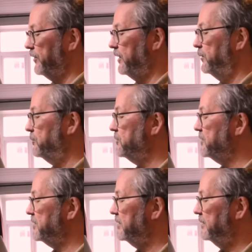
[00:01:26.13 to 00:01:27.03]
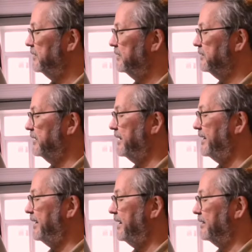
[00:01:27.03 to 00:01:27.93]
used than
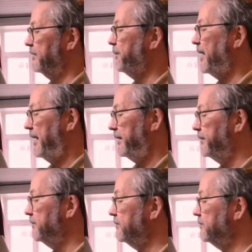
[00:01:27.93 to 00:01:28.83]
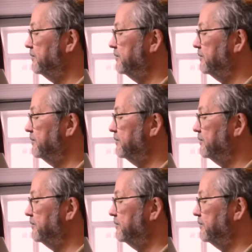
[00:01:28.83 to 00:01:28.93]
any other pen,